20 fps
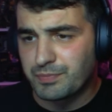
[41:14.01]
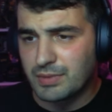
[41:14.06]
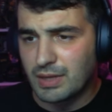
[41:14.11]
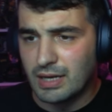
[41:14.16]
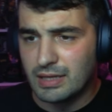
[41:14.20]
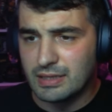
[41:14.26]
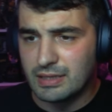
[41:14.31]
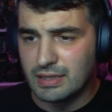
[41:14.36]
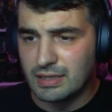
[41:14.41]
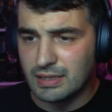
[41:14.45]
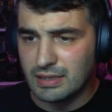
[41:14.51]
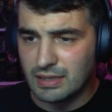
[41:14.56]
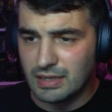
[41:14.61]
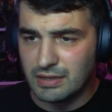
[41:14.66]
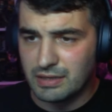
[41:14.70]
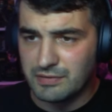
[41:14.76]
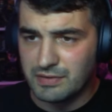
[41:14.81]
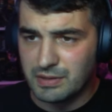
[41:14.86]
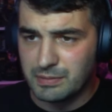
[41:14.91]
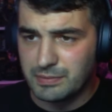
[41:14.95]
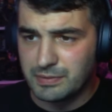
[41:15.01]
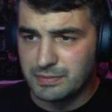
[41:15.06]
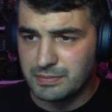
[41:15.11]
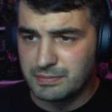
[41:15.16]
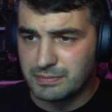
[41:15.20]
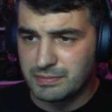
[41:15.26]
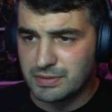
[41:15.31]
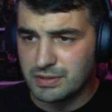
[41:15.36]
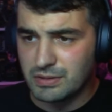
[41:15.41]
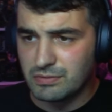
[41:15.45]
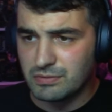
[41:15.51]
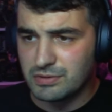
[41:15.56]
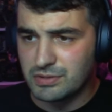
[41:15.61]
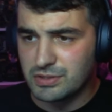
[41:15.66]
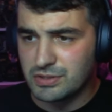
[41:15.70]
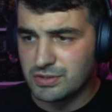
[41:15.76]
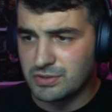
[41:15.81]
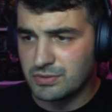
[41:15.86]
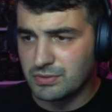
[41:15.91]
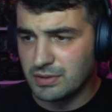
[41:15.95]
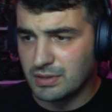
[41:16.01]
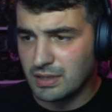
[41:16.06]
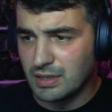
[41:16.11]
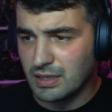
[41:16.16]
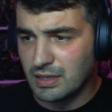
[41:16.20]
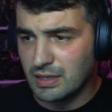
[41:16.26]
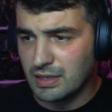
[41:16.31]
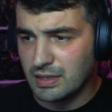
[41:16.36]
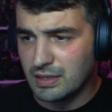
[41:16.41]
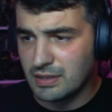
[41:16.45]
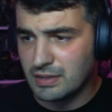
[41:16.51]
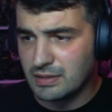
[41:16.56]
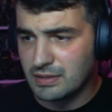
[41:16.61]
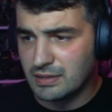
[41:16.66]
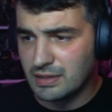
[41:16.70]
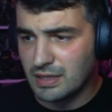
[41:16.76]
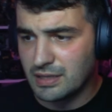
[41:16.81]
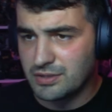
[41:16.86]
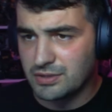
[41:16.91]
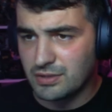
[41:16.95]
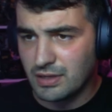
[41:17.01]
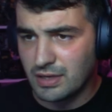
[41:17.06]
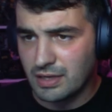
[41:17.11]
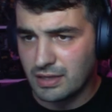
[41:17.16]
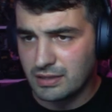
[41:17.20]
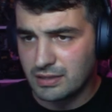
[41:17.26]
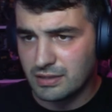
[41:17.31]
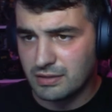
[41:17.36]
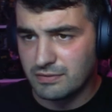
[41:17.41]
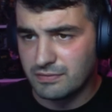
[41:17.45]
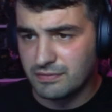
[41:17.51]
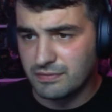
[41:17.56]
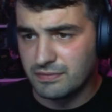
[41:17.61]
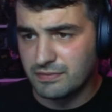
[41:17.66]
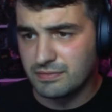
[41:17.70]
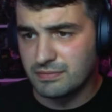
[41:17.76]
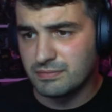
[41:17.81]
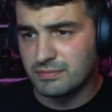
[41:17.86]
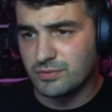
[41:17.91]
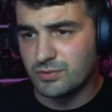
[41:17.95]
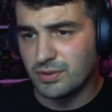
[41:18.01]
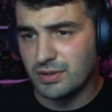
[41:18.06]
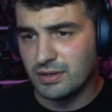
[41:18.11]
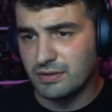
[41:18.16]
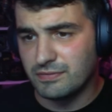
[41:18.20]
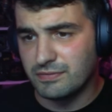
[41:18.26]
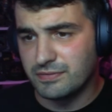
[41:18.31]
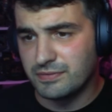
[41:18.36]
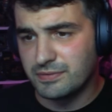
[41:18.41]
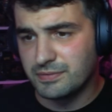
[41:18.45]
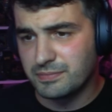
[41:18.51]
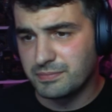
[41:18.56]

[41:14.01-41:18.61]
I think he gave up. So we'll just do a 9. That's all active. 12.